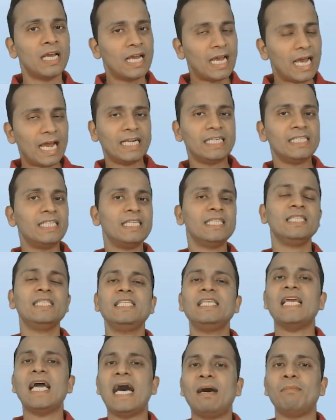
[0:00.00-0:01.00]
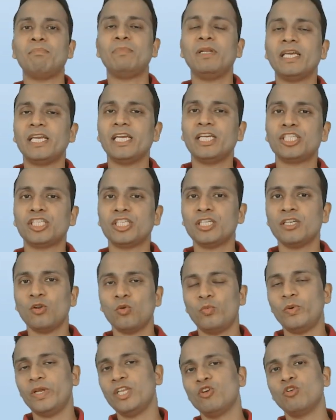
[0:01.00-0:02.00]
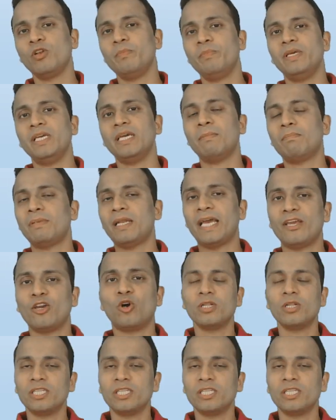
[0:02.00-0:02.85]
And then the application when you will be applying